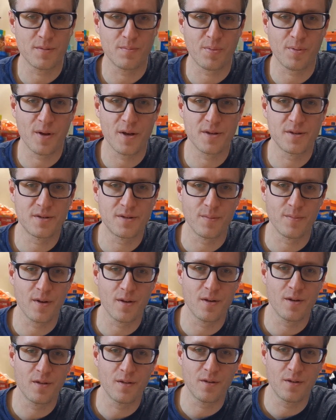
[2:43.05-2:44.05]
and plus some
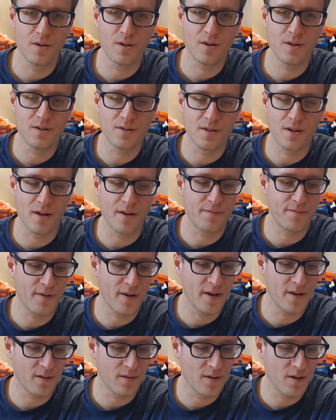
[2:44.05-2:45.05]
other goodies that I
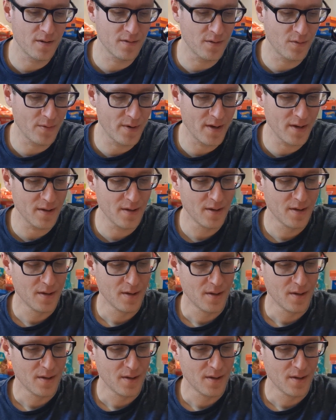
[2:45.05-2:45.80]
find along the way.